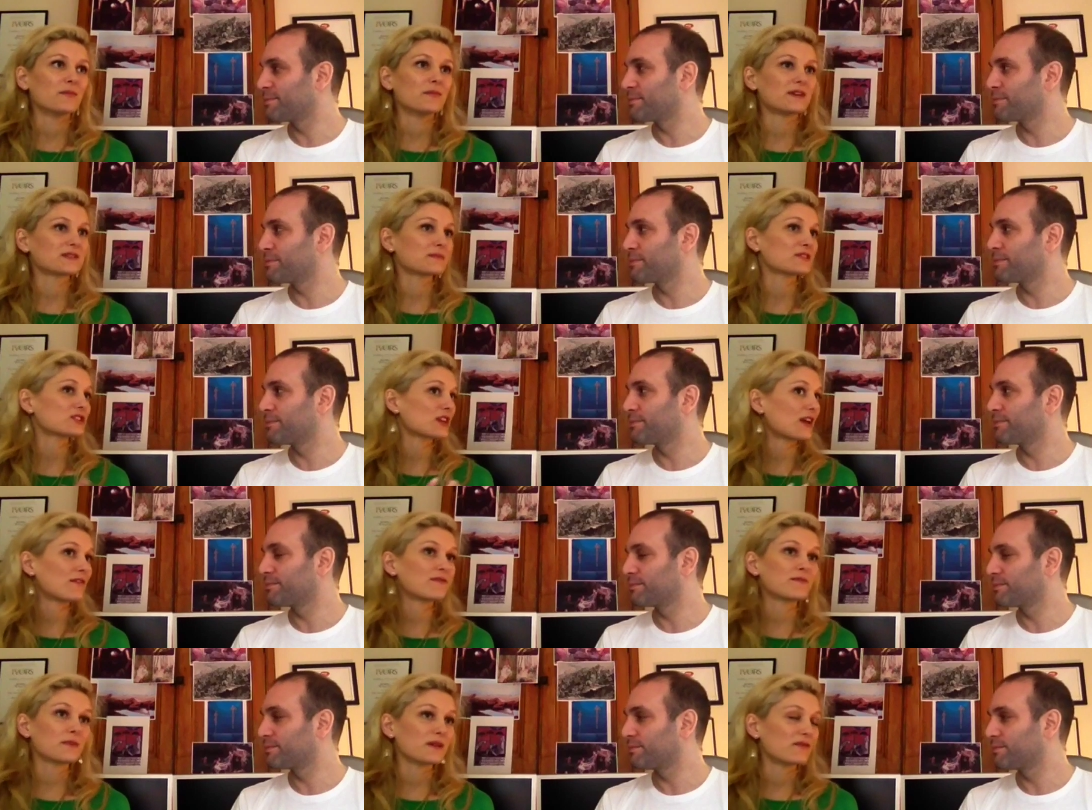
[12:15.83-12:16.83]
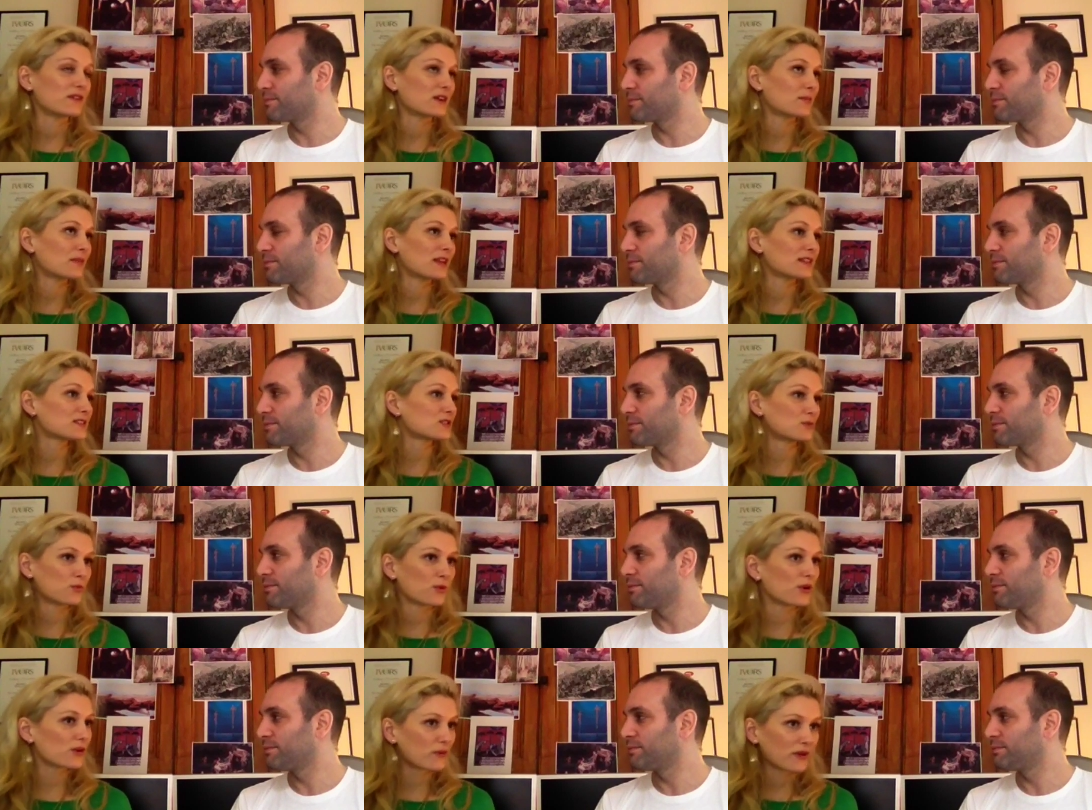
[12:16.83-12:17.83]
Speaker 1: especially I've been very blessed to
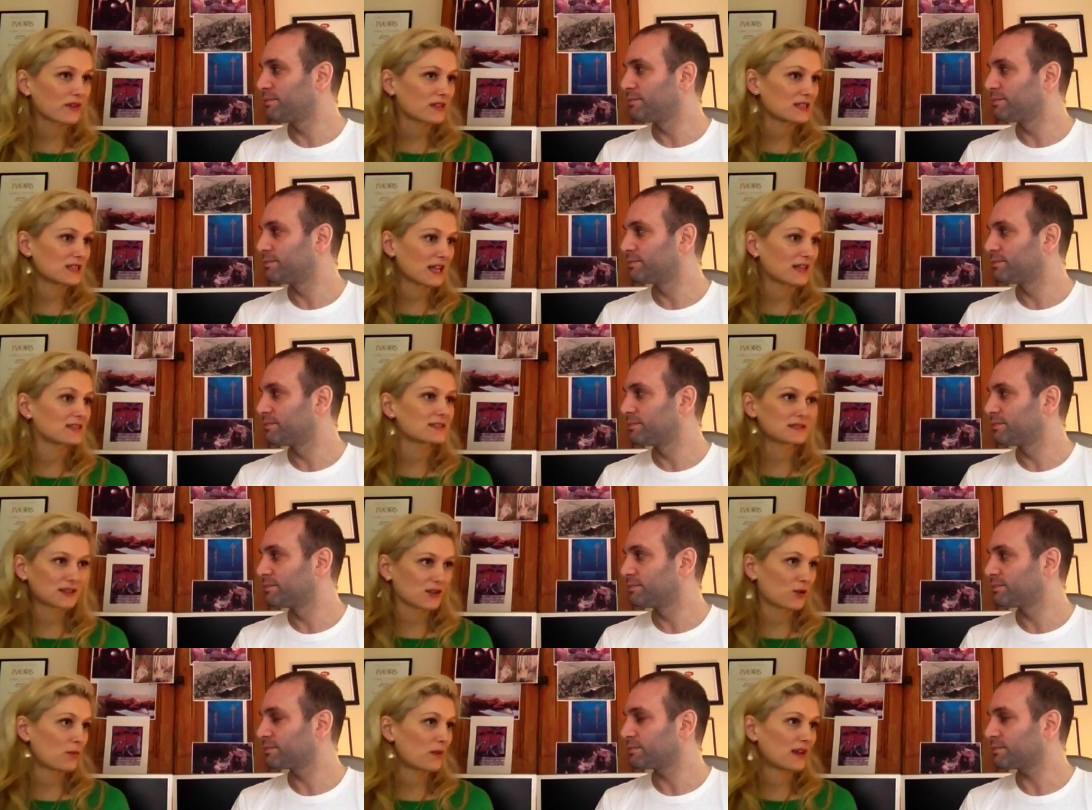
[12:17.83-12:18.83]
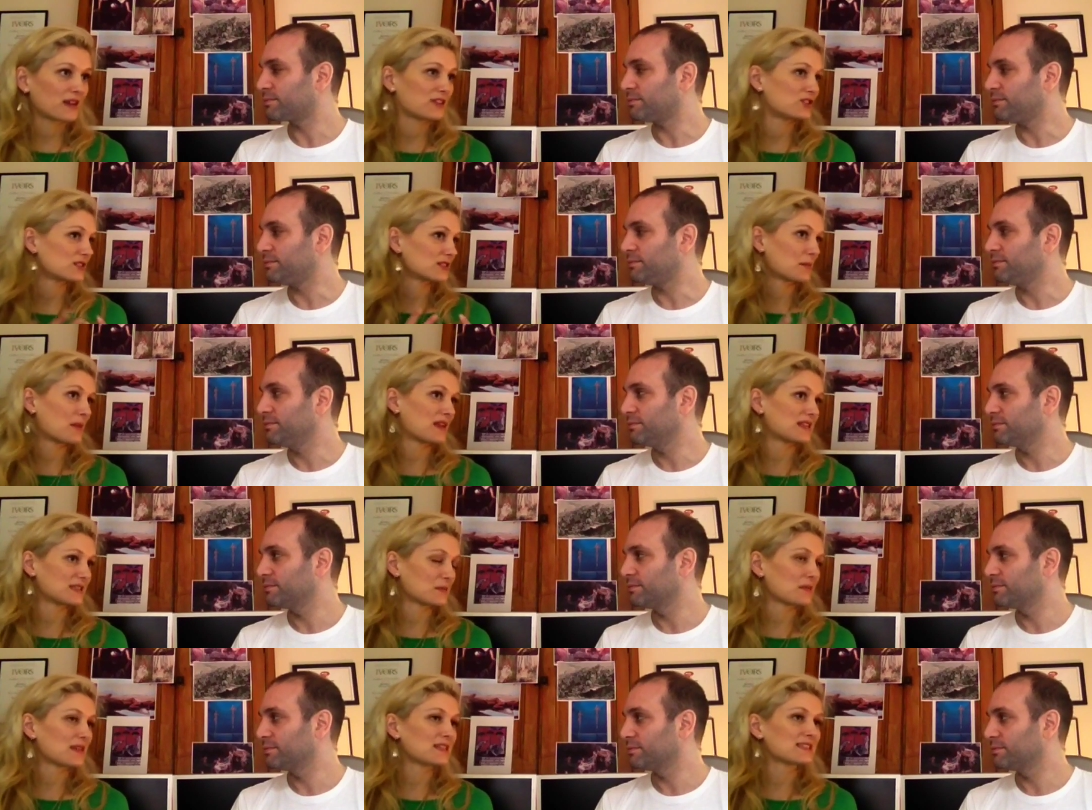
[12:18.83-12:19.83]
work with and dance, you know, many just amazing
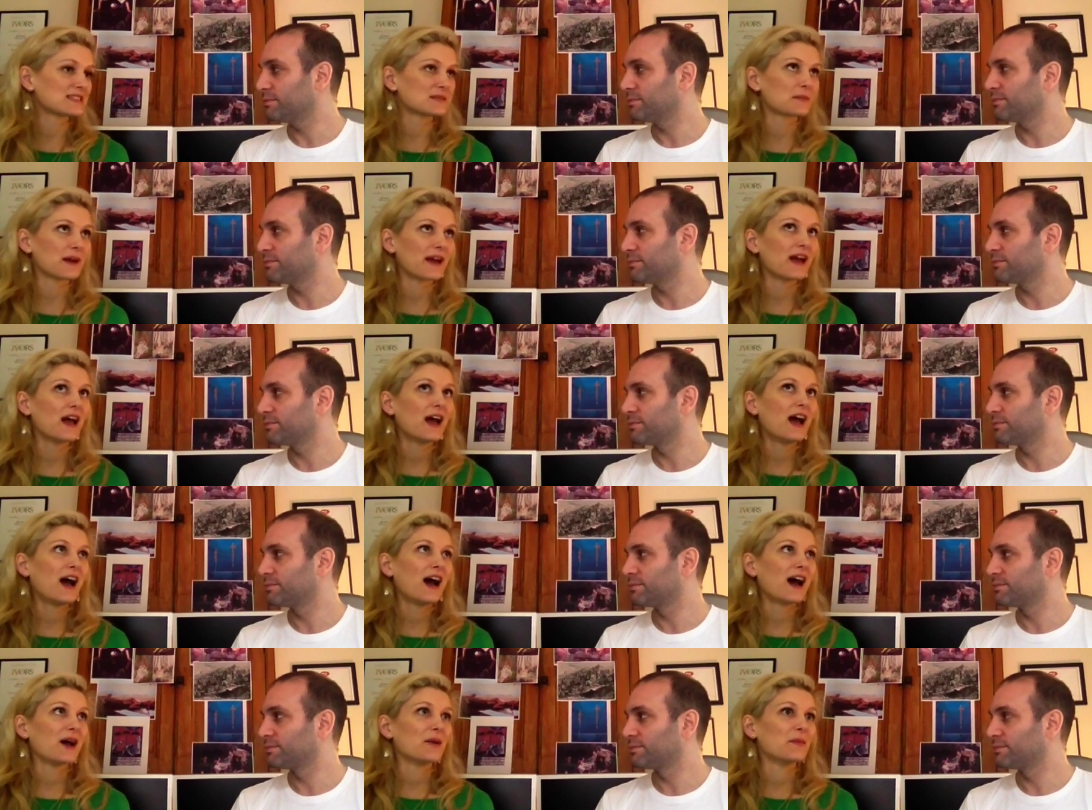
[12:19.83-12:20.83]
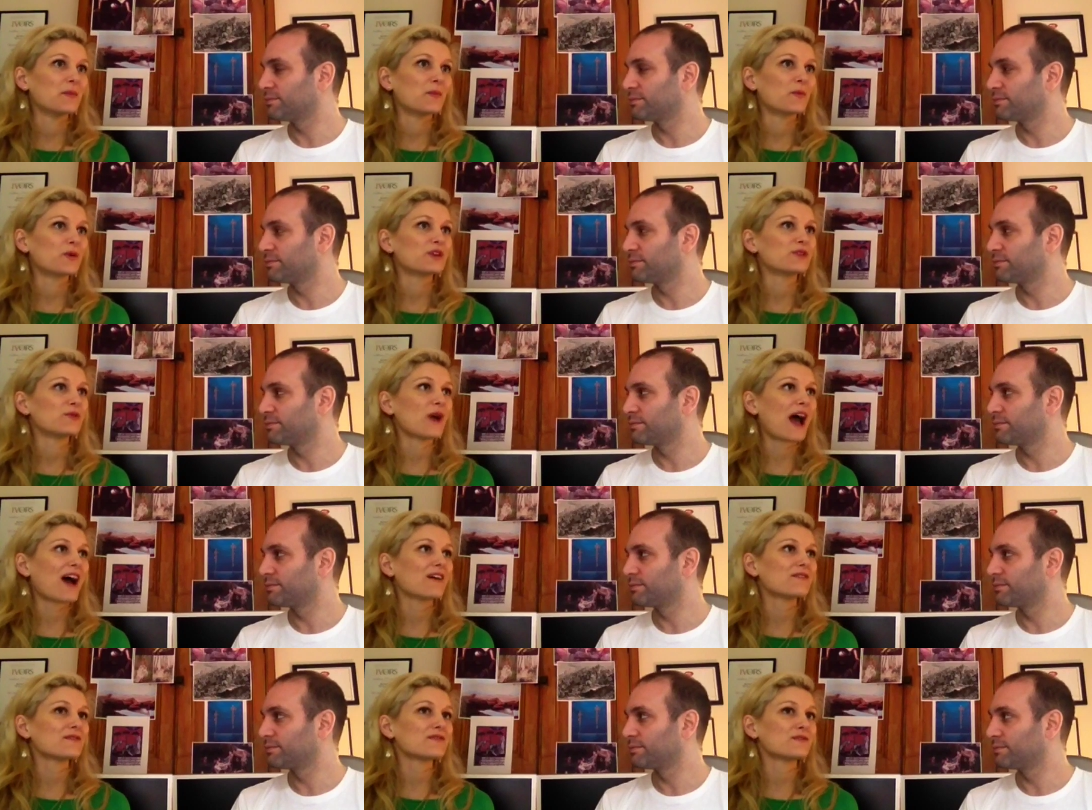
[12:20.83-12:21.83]
pieces, but um, when you
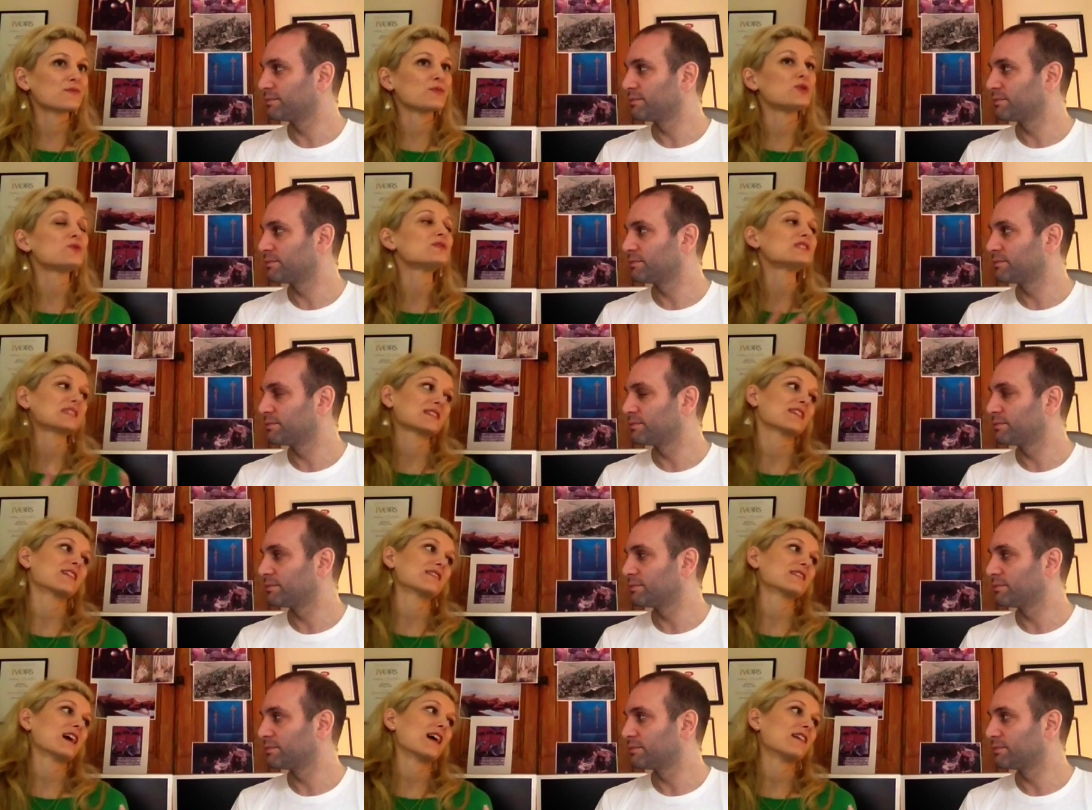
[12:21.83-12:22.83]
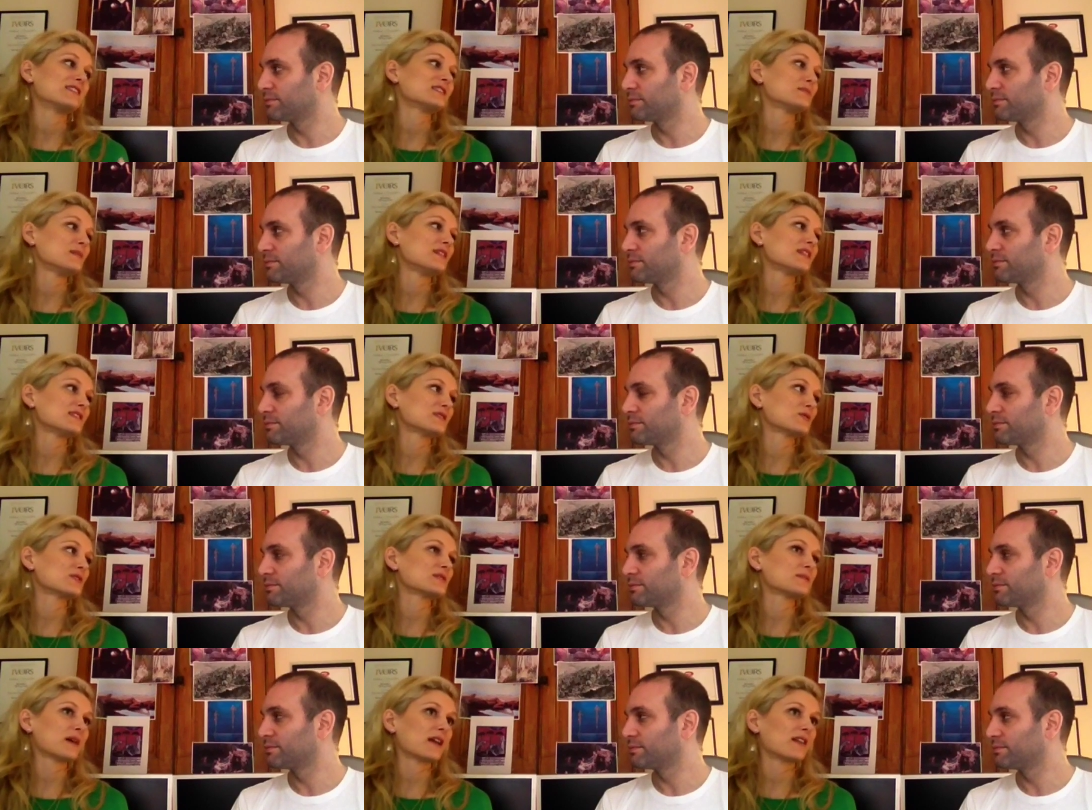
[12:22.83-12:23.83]
have music like that, and to me that's
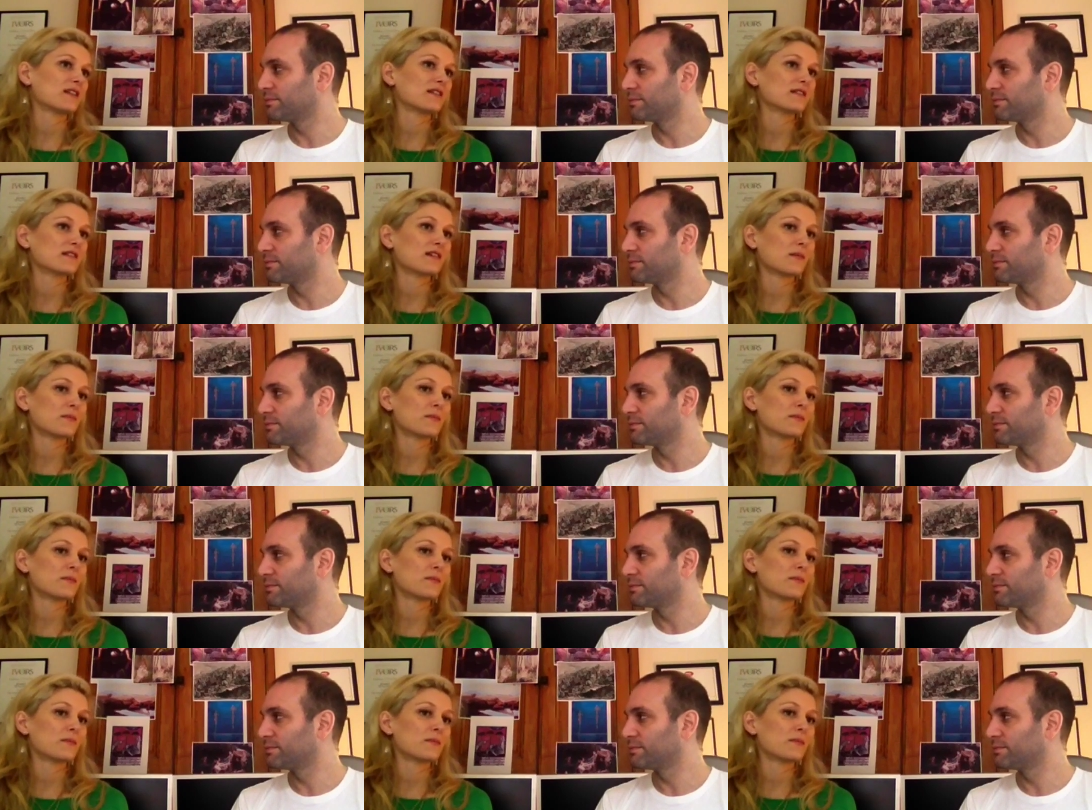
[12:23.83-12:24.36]
always been a